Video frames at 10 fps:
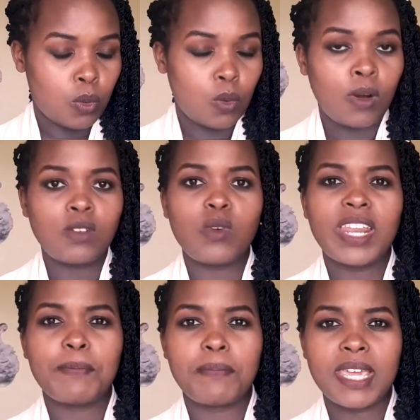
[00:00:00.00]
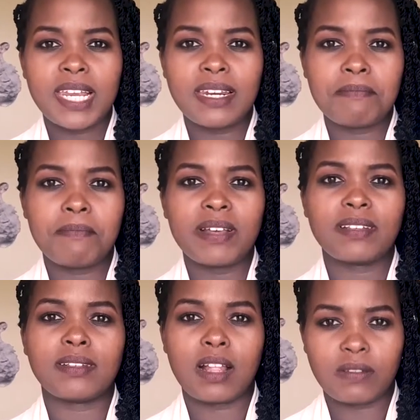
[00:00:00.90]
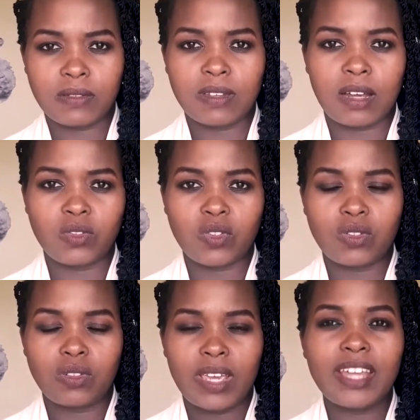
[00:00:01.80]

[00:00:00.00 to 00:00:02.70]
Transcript: What do I mean by self-search?